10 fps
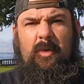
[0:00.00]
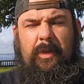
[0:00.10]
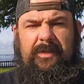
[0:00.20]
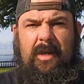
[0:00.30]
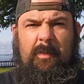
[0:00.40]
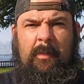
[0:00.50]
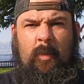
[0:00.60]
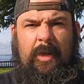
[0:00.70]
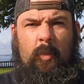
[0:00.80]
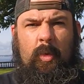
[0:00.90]
Quick stop on my
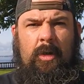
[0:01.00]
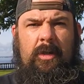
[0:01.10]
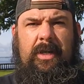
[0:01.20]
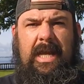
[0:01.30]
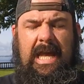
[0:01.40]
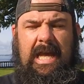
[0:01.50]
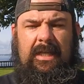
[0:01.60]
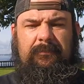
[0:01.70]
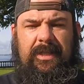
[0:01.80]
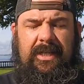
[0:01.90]
way to work.
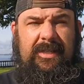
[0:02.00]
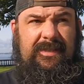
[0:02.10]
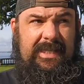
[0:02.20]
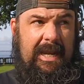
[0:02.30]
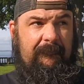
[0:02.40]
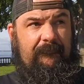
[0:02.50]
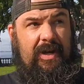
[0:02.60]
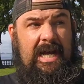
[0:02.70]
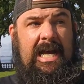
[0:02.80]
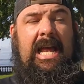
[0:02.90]
Uh, it is day
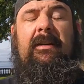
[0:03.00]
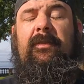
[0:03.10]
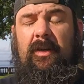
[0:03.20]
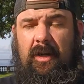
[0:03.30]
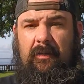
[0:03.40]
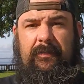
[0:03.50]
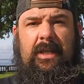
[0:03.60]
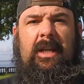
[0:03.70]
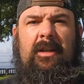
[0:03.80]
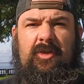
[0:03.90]
five of
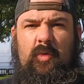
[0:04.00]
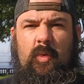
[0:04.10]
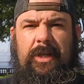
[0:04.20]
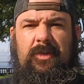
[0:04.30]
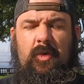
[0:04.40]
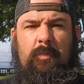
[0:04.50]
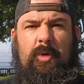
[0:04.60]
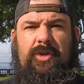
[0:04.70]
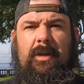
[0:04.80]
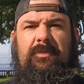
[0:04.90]
the 22
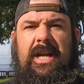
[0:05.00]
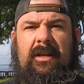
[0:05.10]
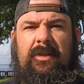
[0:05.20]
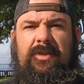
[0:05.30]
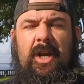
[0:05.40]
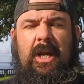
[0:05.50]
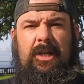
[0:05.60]
push up challenge.